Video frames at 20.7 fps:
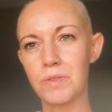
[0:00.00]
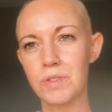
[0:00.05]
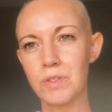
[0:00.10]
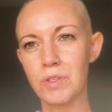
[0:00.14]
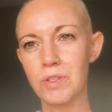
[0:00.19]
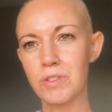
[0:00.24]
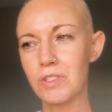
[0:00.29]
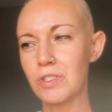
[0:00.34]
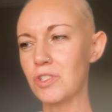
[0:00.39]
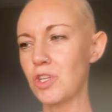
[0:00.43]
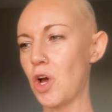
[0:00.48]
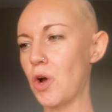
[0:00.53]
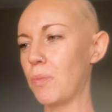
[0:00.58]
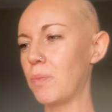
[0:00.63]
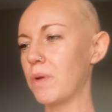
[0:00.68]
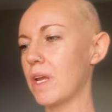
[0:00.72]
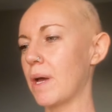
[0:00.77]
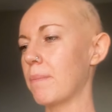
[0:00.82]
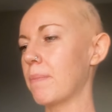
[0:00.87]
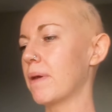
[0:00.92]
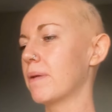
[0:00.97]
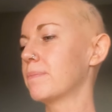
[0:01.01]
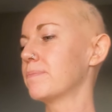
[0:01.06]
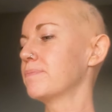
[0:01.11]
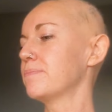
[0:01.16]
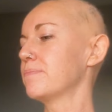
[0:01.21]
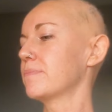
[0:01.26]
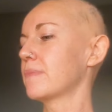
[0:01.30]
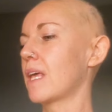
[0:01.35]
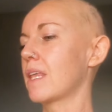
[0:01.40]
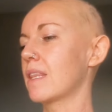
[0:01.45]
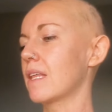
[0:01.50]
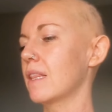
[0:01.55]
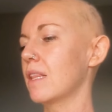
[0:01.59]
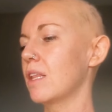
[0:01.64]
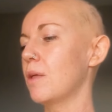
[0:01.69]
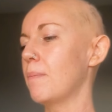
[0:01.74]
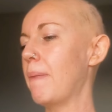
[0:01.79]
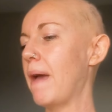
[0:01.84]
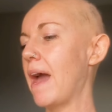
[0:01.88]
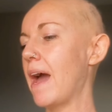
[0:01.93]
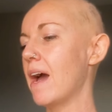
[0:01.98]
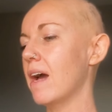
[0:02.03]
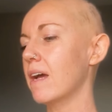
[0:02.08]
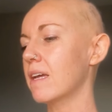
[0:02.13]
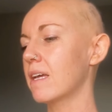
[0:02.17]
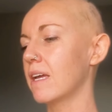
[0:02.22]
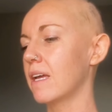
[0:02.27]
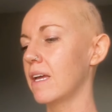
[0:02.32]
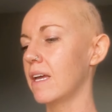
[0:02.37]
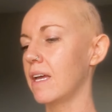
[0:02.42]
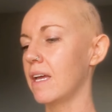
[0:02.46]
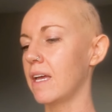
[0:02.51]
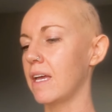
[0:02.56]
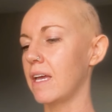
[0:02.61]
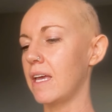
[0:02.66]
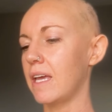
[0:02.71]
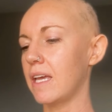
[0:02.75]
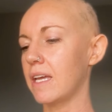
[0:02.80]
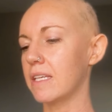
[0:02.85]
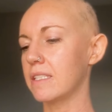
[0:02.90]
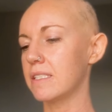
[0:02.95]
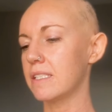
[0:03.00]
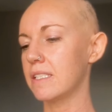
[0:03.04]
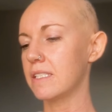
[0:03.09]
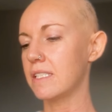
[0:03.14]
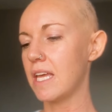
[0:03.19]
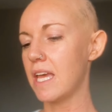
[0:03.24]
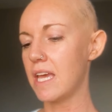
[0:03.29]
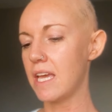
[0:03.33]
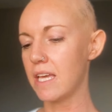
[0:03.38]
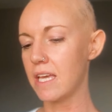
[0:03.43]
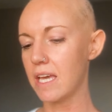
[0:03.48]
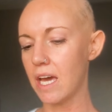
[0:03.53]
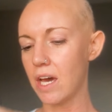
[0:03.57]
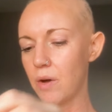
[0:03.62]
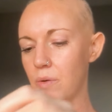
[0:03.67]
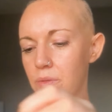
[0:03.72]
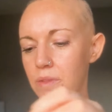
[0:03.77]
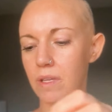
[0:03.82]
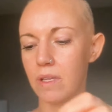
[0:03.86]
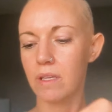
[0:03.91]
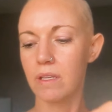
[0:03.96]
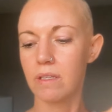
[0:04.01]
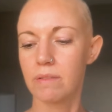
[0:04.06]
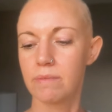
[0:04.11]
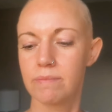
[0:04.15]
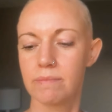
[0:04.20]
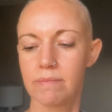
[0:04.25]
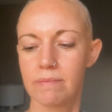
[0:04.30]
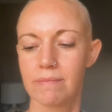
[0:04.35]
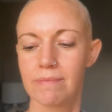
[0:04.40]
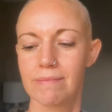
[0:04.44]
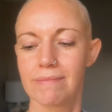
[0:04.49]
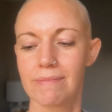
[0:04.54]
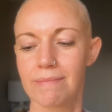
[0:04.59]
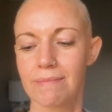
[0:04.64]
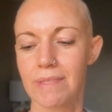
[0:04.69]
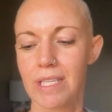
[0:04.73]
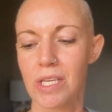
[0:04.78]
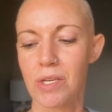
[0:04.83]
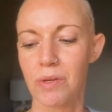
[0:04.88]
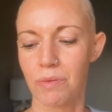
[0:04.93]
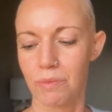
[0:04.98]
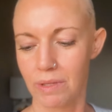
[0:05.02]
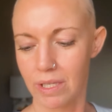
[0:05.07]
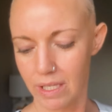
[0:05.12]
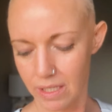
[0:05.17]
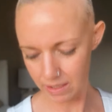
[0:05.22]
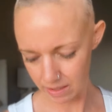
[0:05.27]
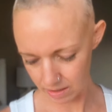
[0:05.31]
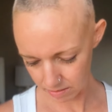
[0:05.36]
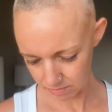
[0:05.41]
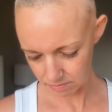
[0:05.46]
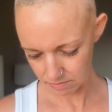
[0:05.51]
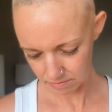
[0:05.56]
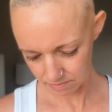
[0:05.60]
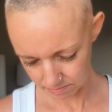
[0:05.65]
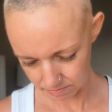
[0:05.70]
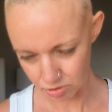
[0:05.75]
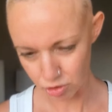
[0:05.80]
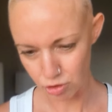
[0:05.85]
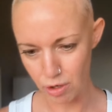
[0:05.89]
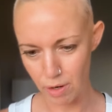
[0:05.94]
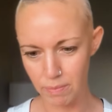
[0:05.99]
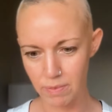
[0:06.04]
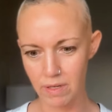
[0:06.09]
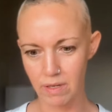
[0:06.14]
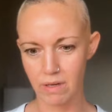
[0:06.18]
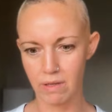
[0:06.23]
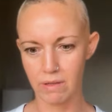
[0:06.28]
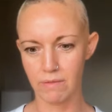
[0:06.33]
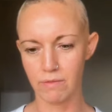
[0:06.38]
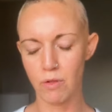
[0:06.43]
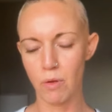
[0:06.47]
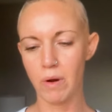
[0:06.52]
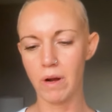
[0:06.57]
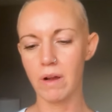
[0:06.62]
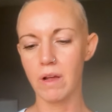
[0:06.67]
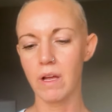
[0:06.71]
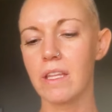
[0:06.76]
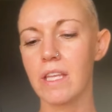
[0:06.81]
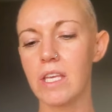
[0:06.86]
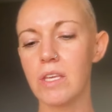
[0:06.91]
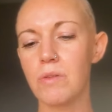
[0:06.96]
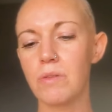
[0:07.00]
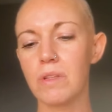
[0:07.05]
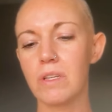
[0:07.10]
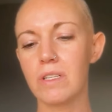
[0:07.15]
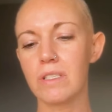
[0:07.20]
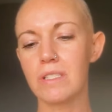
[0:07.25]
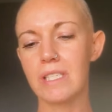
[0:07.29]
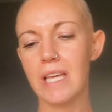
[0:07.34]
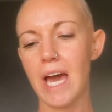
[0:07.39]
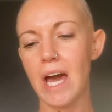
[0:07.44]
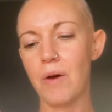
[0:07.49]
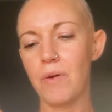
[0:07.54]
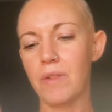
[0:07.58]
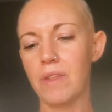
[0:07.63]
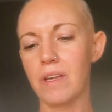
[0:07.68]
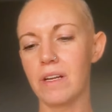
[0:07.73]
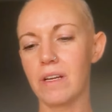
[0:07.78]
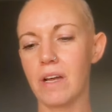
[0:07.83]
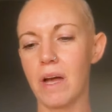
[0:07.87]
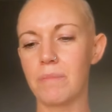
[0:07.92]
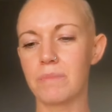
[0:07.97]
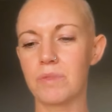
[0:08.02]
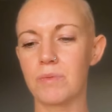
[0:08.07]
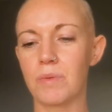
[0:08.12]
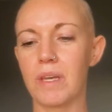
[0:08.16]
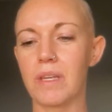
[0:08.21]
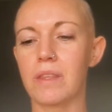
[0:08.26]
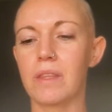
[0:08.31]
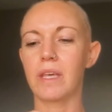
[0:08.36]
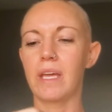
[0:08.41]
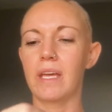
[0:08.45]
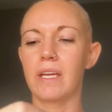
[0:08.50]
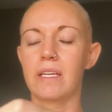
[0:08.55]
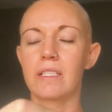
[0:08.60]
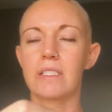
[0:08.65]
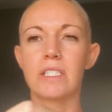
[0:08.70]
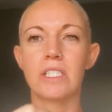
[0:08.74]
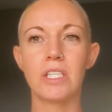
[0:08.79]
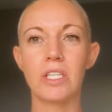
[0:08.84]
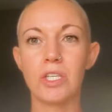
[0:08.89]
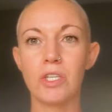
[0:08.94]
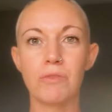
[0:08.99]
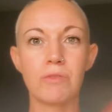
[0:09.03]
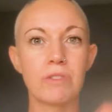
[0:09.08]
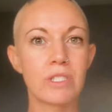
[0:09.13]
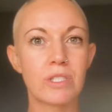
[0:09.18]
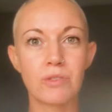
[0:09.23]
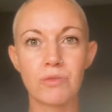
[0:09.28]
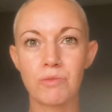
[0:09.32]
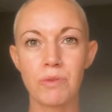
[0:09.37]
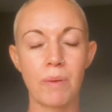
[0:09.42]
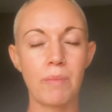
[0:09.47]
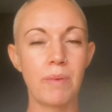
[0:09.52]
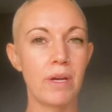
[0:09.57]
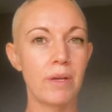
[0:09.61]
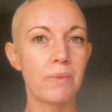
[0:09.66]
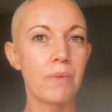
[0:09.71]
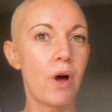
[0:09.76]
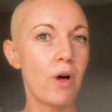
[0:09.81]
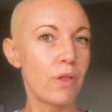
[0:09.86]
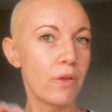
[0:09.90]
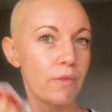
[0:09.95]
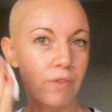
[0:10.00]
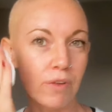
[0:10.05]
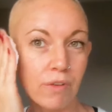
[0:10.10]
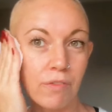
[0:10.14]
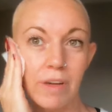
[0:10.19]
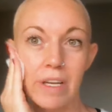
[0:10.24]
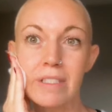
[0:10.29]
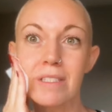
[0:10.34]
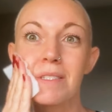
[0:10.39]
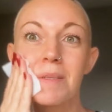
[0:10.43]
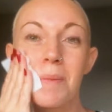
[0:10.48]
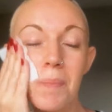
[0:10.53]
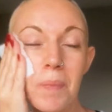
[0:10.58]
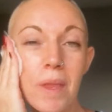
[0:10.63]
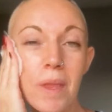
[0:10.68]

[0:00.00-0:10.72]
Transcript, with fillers: So you just open up the little pack and take out the cute little, oh, dropping it on the floor, cute little towel that it comes with, and you just rub it all over your face.